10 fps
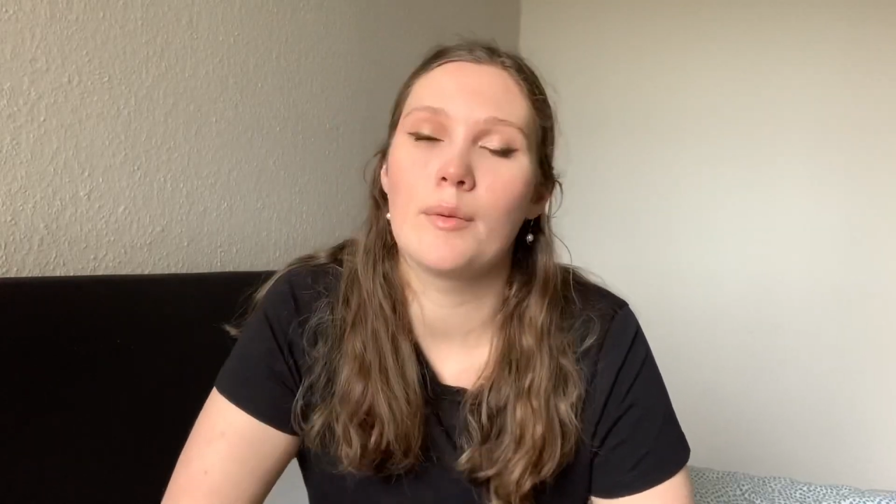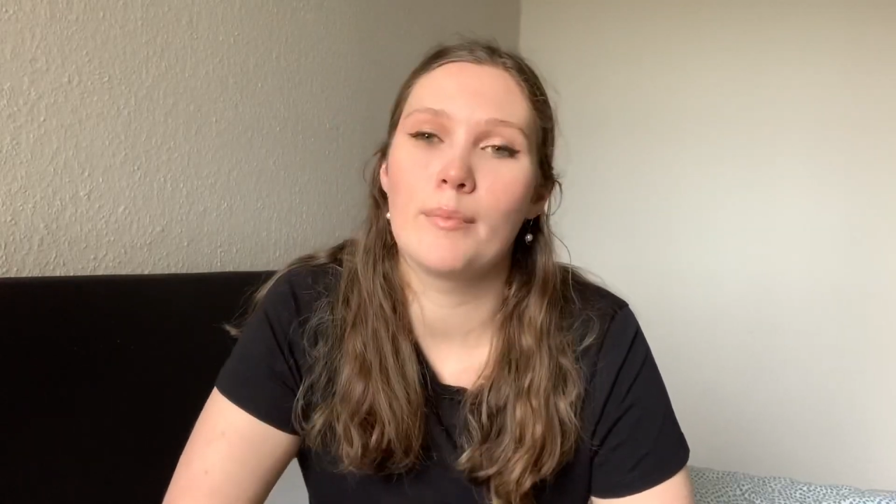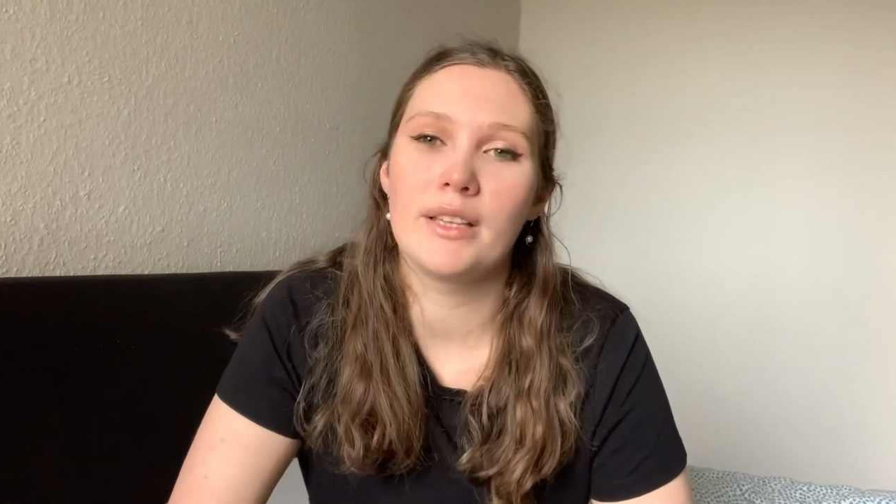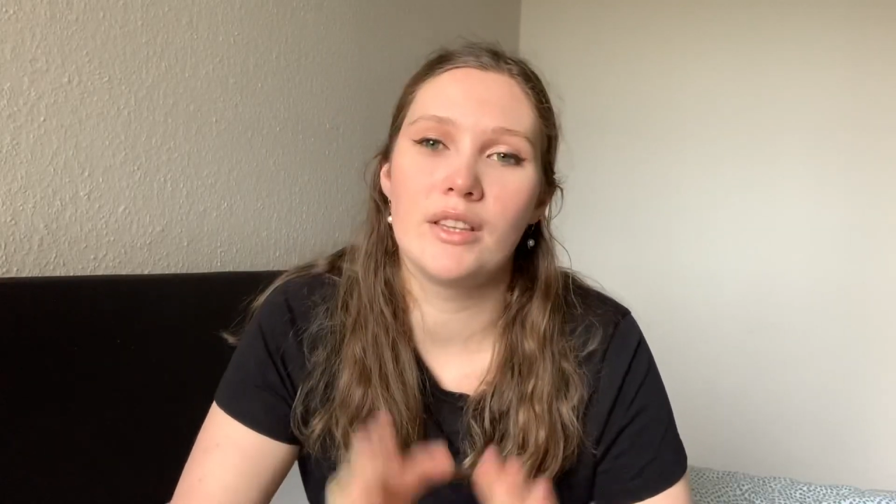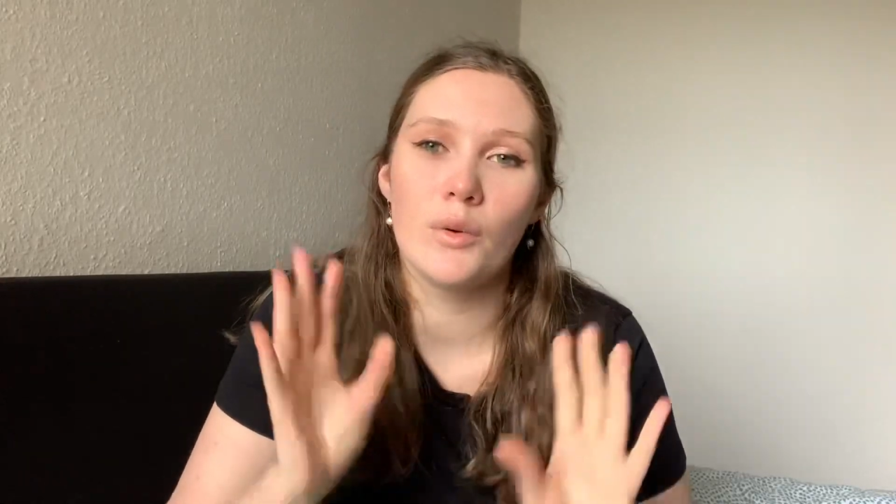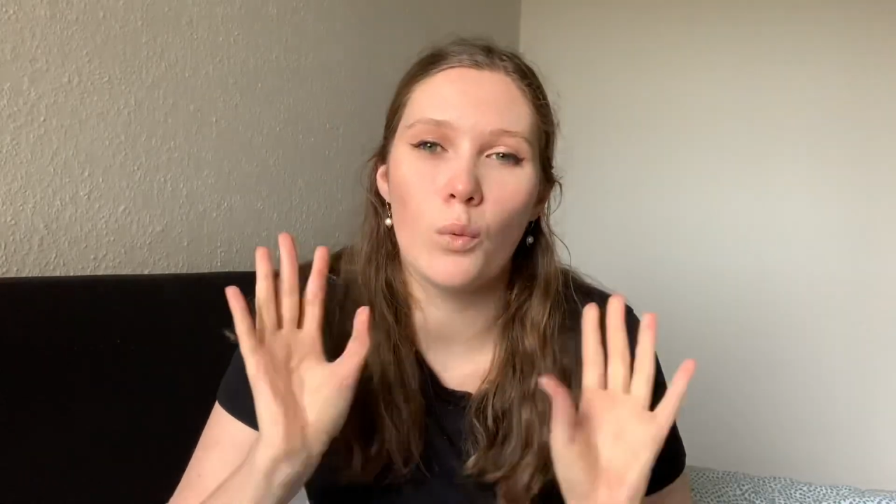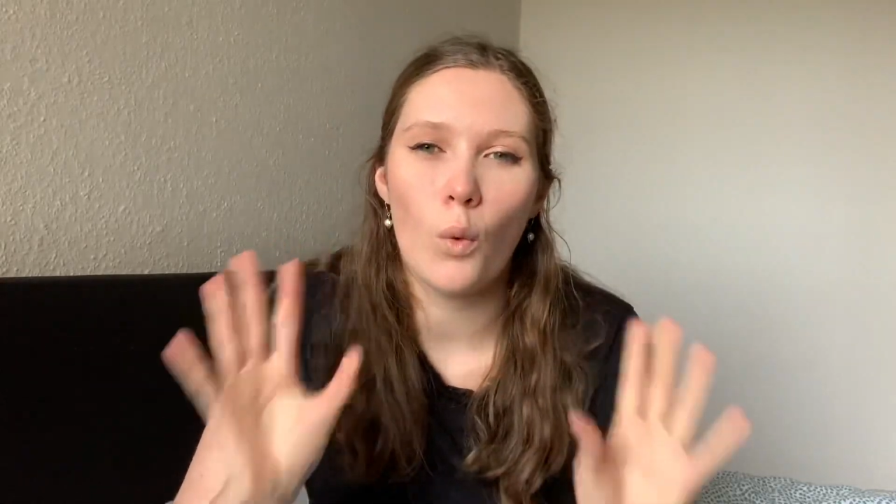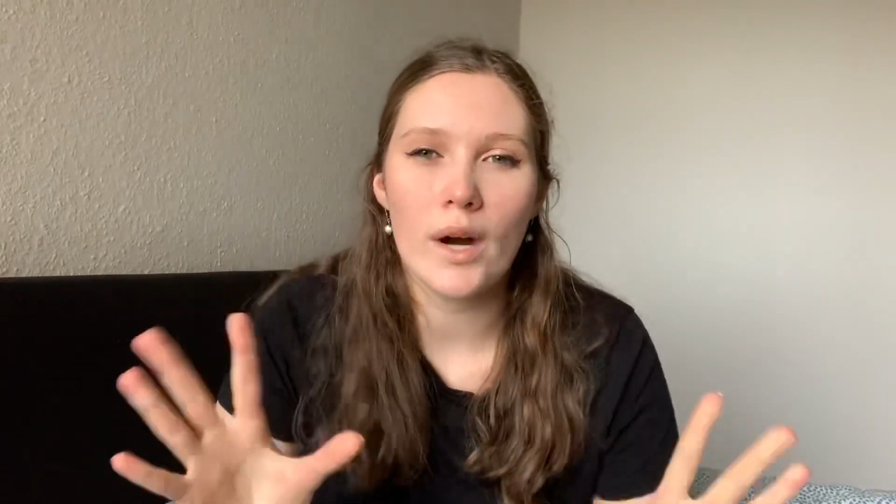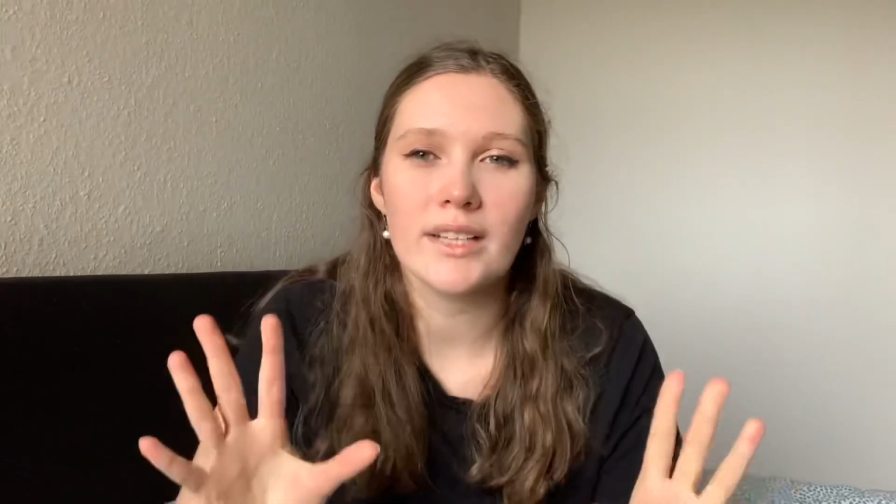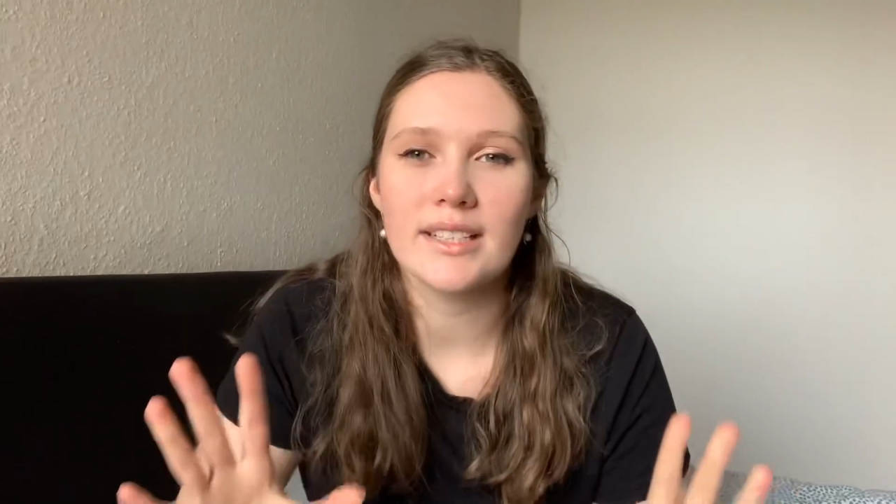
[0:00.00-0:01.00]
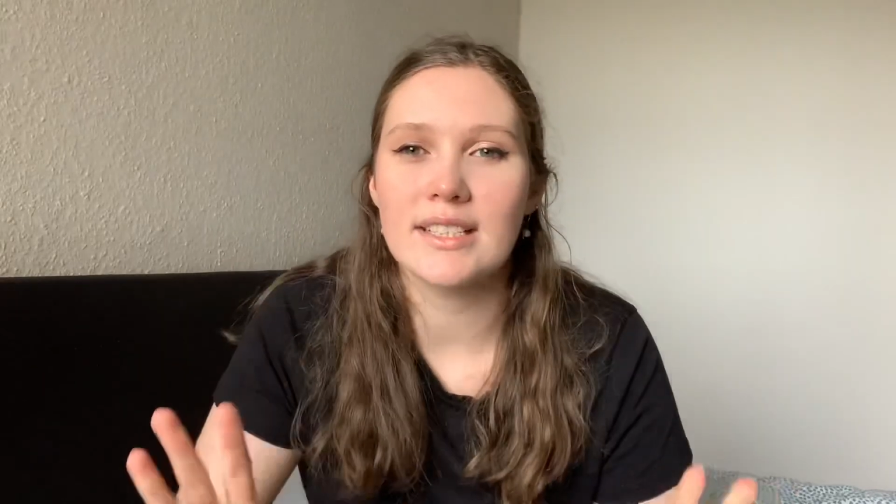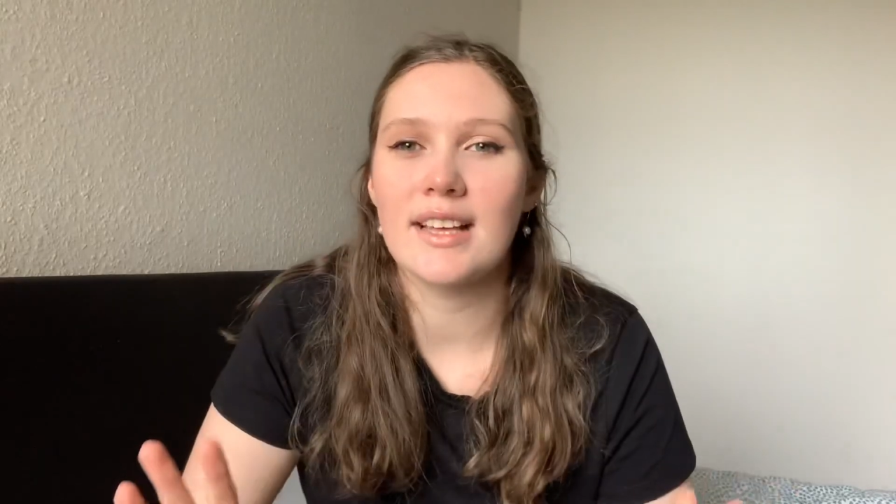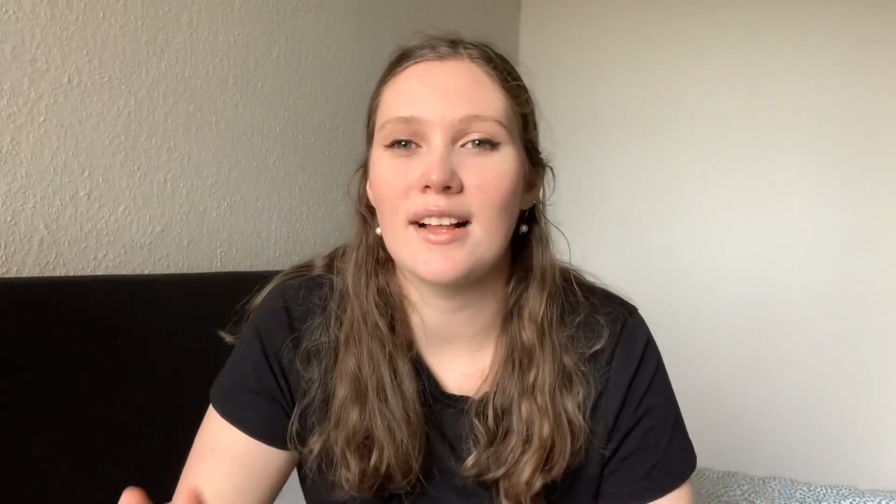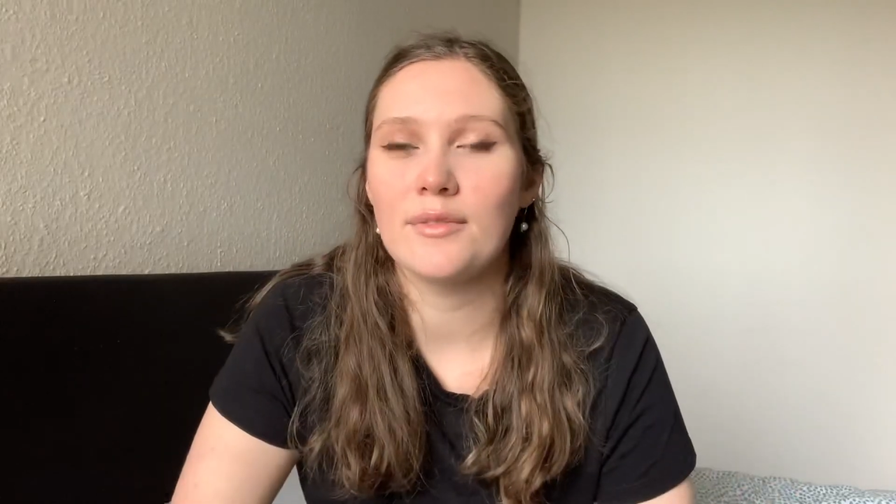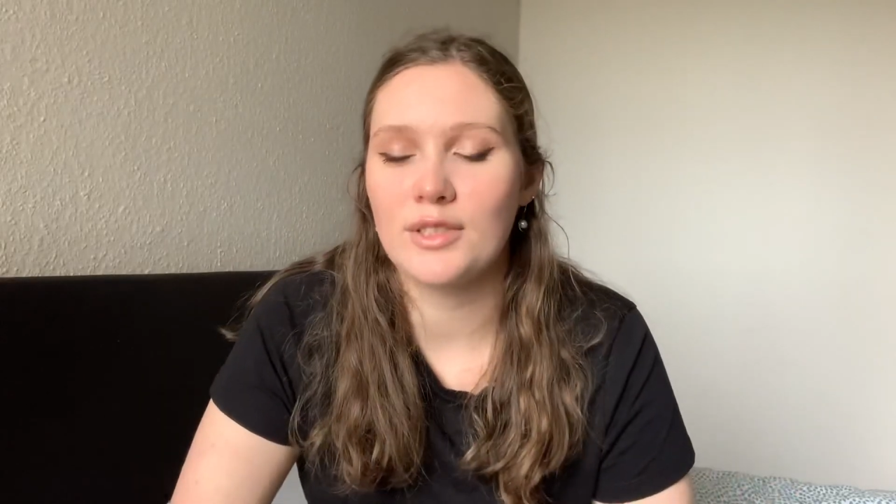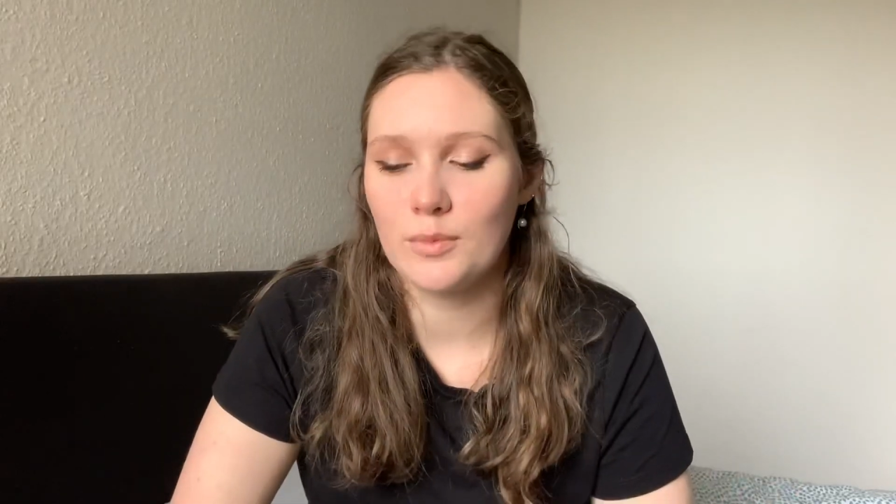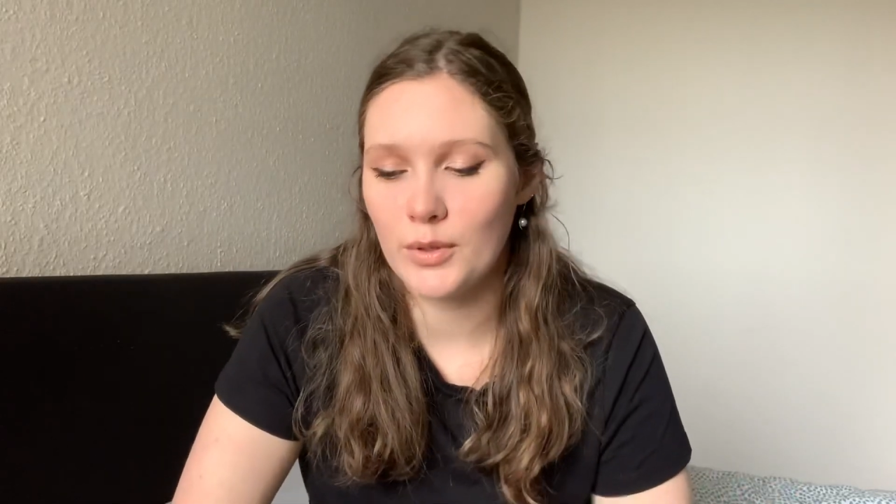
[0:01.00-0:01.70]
But the word itself is